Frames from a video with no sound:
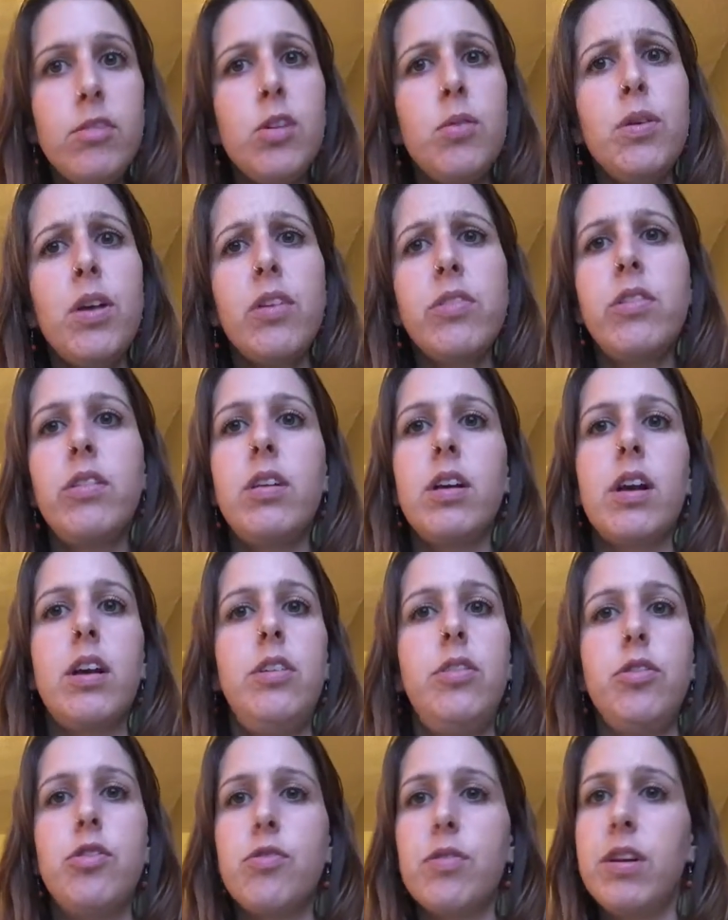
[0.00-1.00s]
We also look
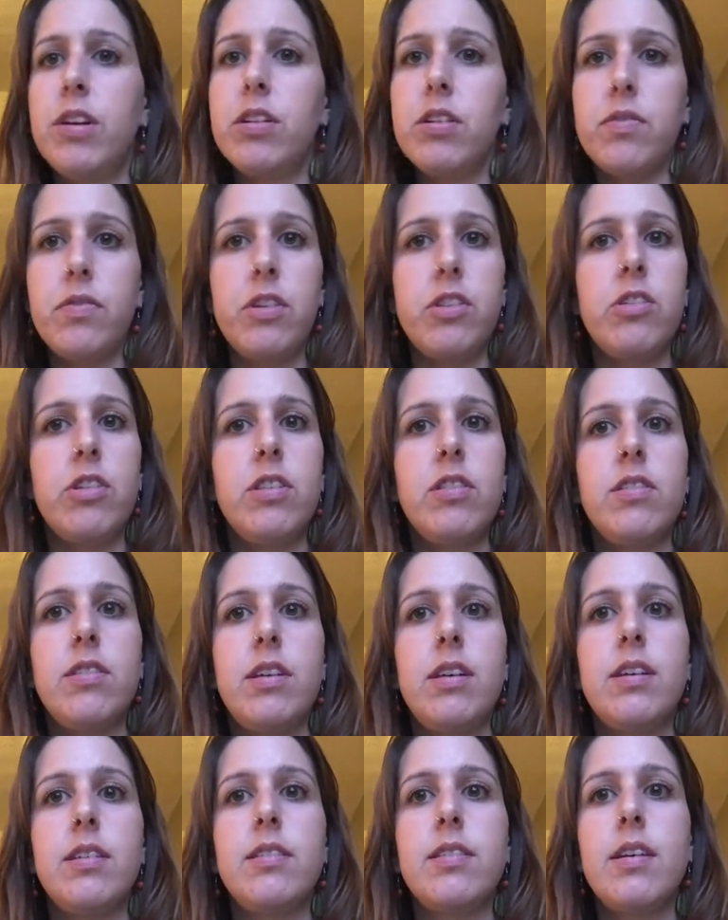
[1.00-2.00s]
at nutrient
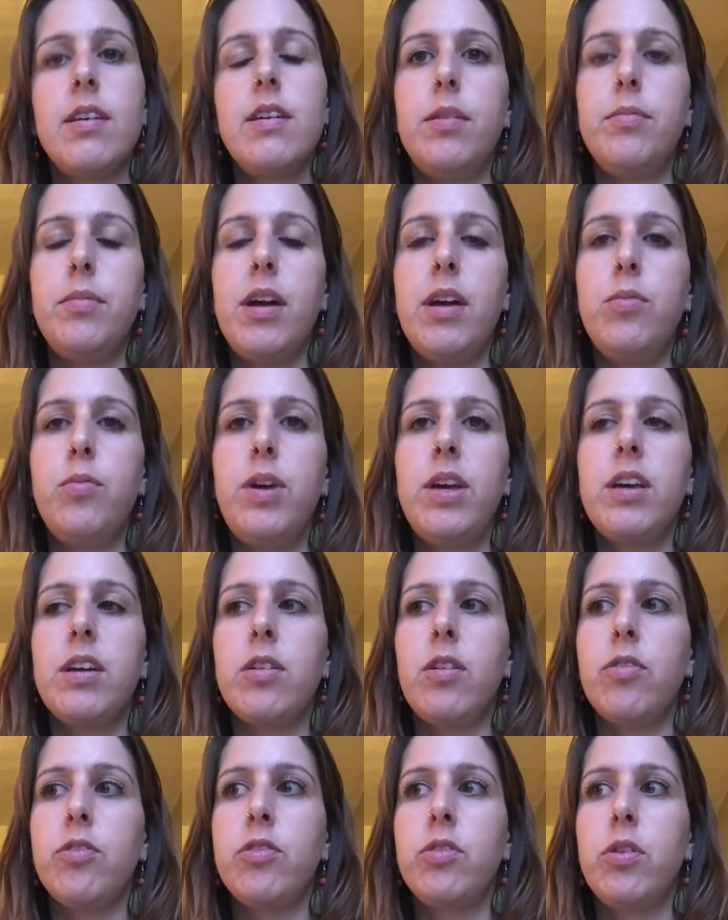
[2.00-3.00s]
deficiencies, and we
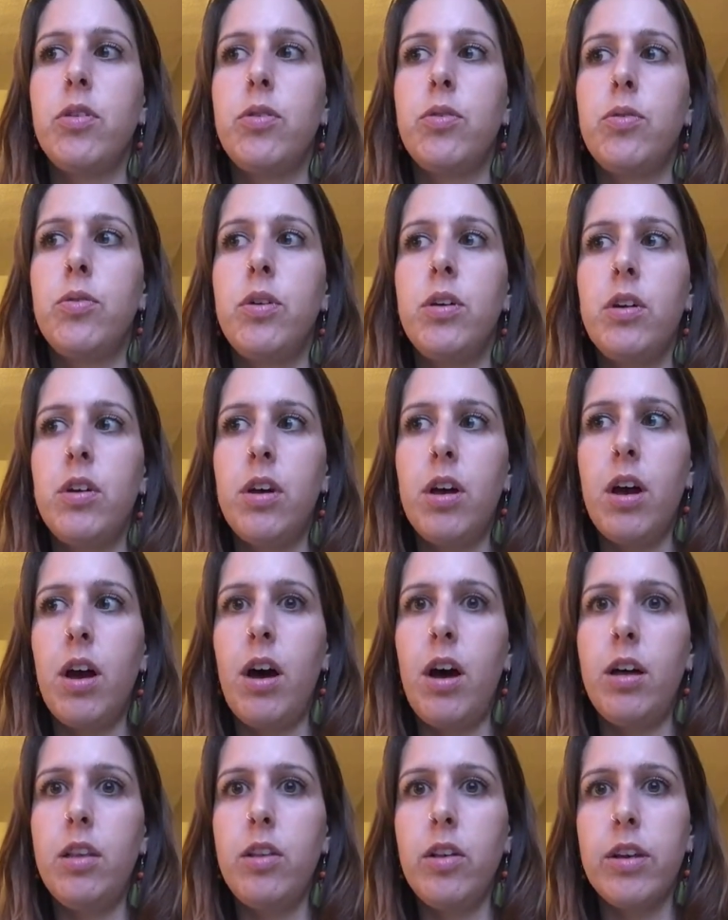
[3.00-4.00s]
can also
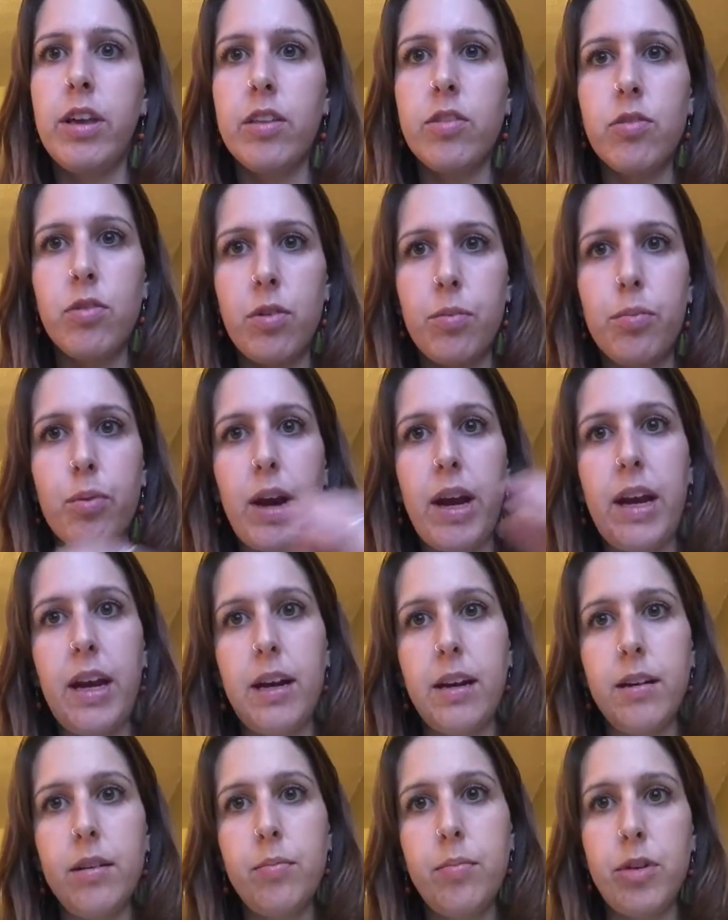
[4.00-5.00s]
look at sort of
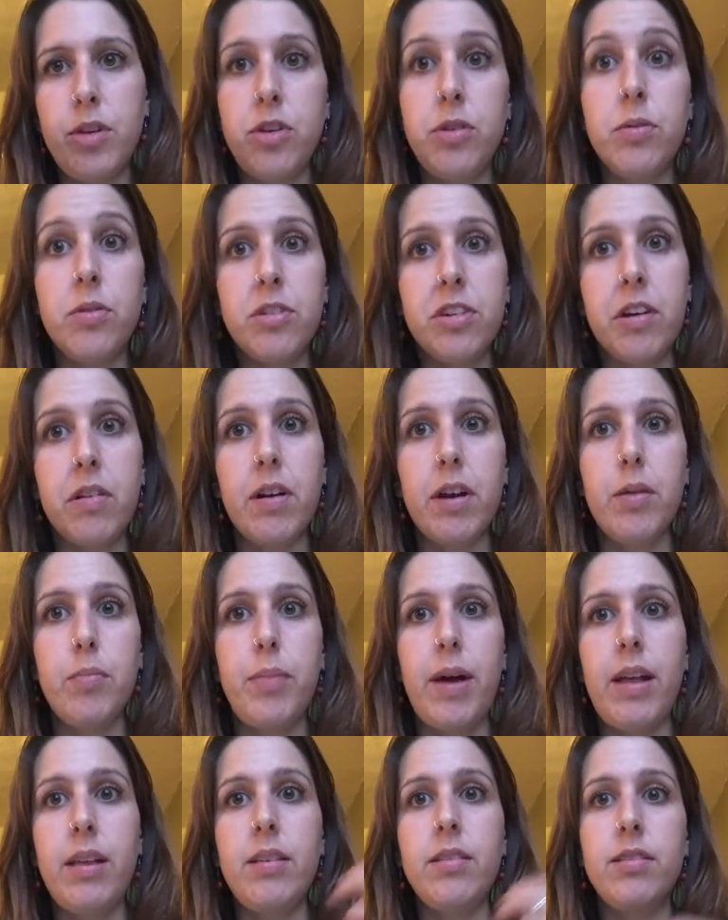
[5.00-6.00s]
brain pituitary
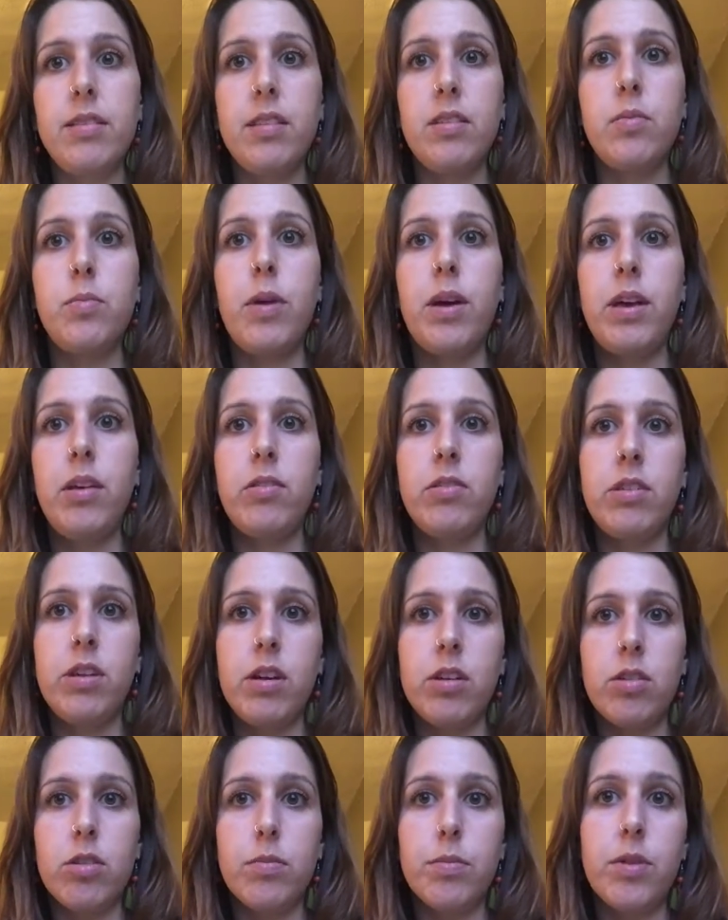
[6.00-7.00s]
imbalances by
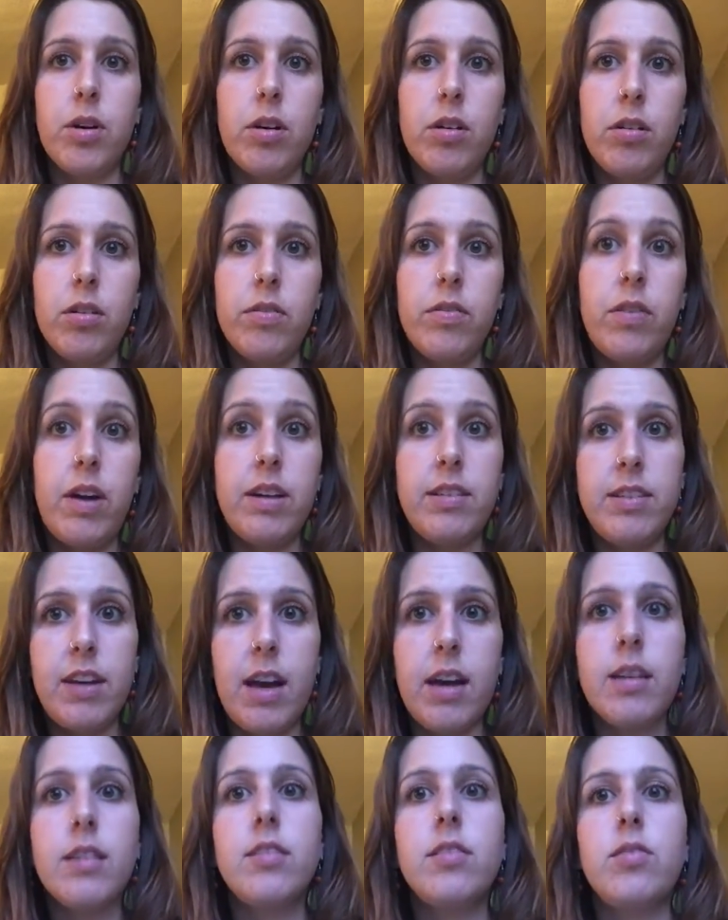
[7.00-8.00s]
using an herb called
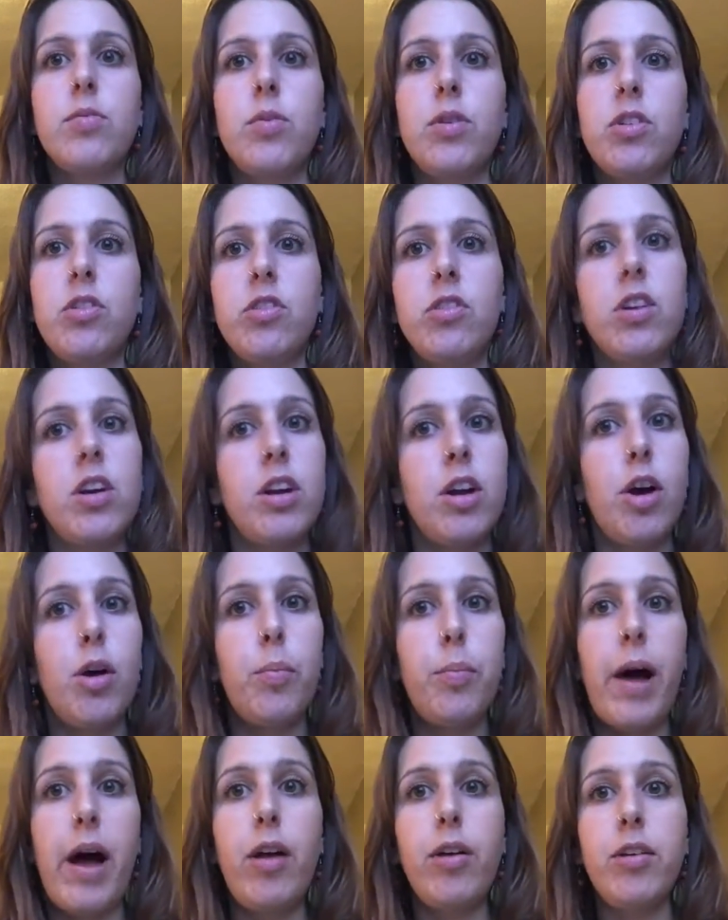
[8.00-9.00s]
vitex, which can
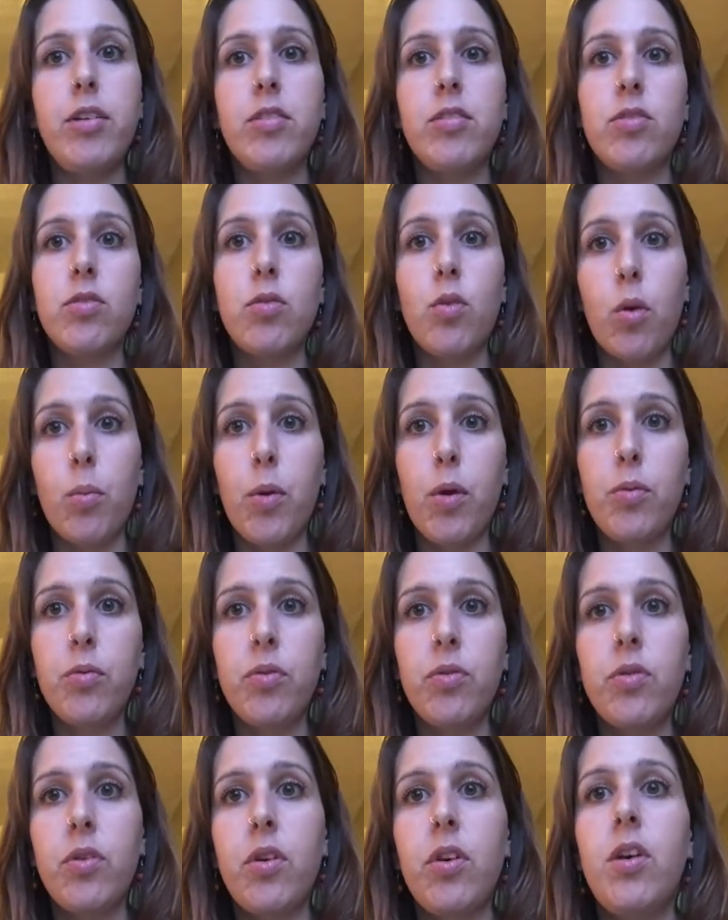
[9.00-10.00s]
help balance
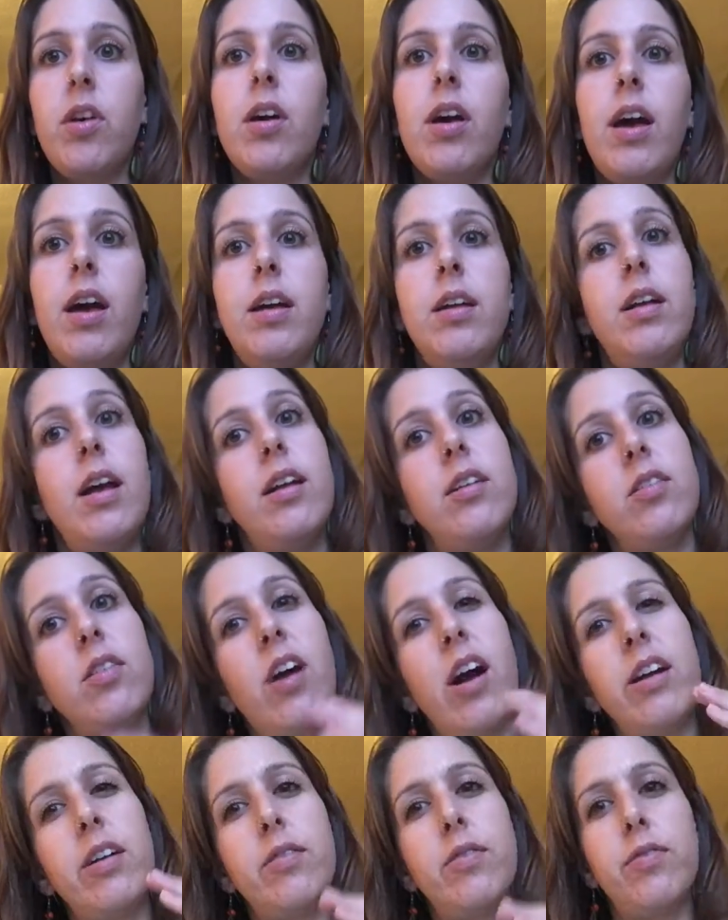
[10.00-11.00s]
hormones and
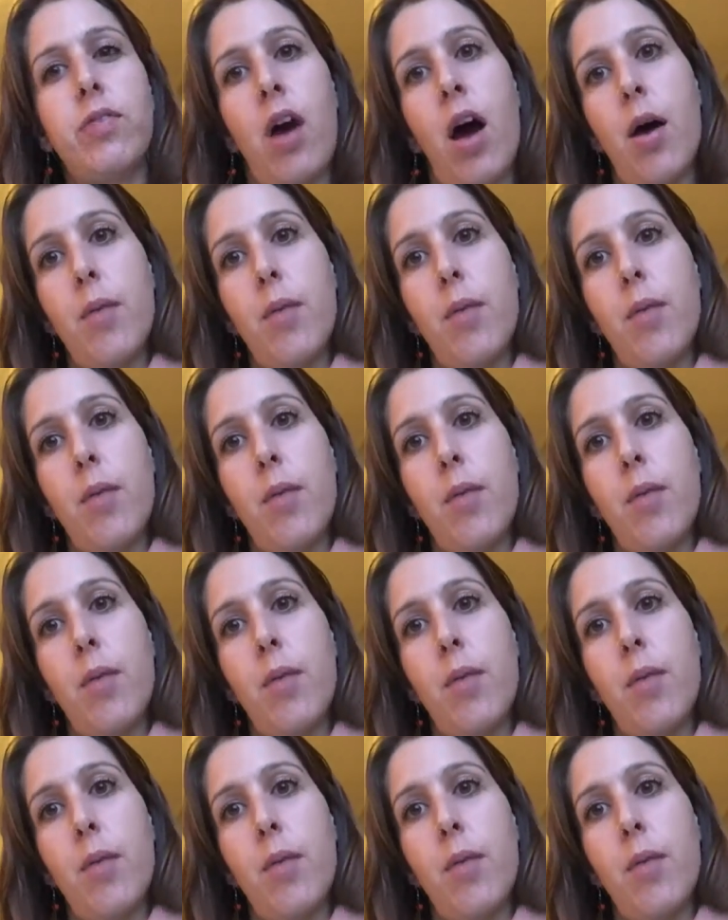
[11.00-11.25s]
kind of